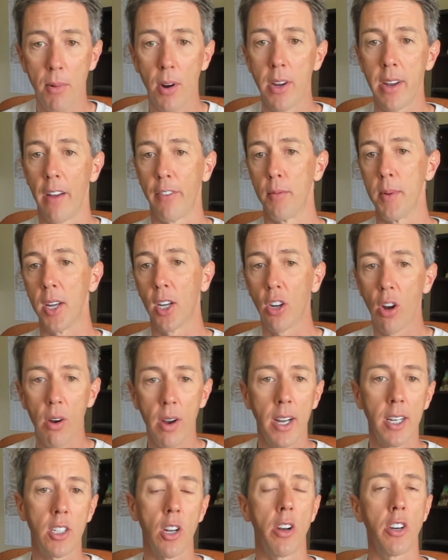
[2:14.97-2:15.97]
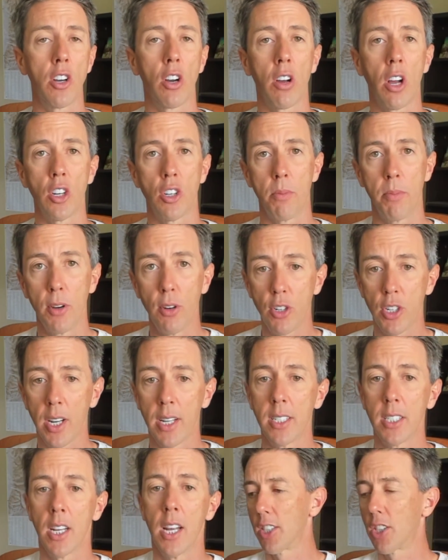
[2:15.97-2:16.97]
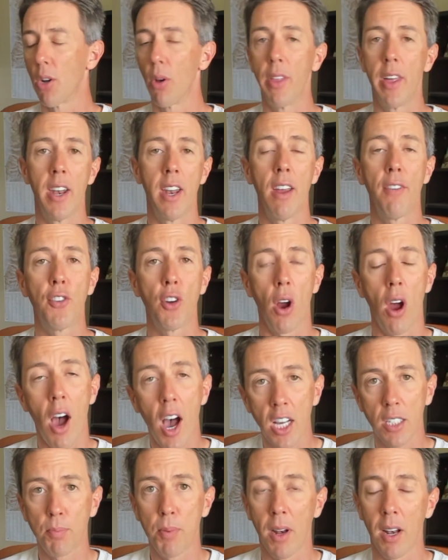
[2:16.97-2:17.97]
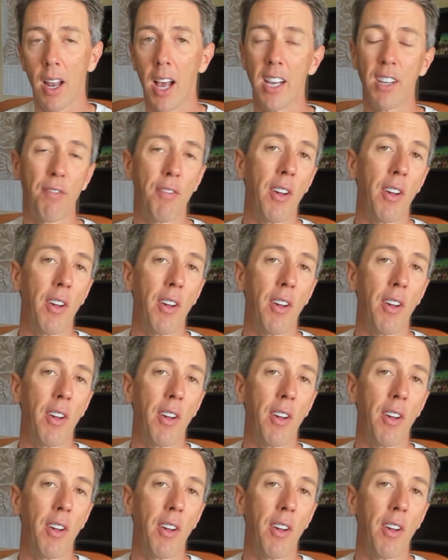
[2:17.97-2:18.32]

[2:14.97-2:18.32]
You have to be current on your contributions so that if you're hospitalized,